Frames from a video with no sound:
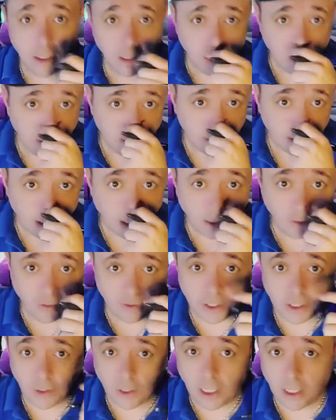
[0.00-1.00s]
And now
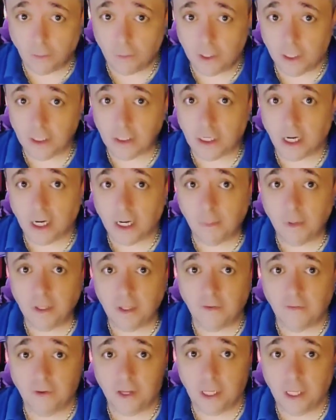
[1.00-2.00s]
we're going to talk about the
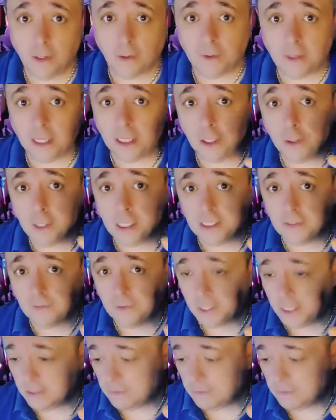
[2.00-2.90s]
video. Thank you guys for the